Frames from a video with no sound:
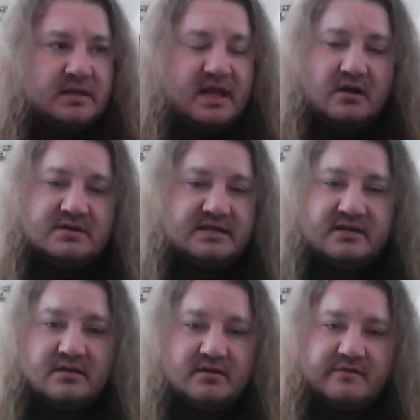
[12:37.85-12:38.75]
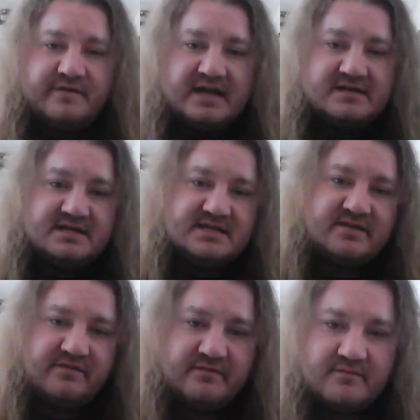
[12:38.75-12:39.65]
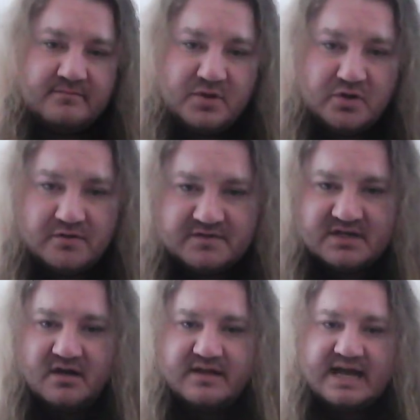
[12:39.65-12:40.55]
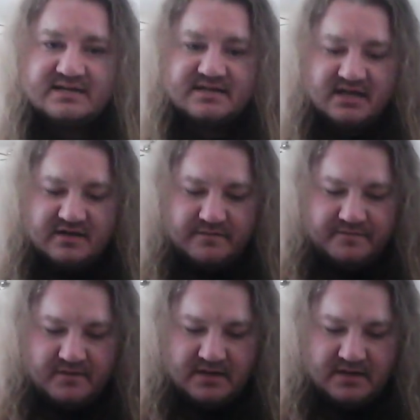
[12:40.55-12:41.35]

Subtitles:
they all did their little fancy moves and all that stuff,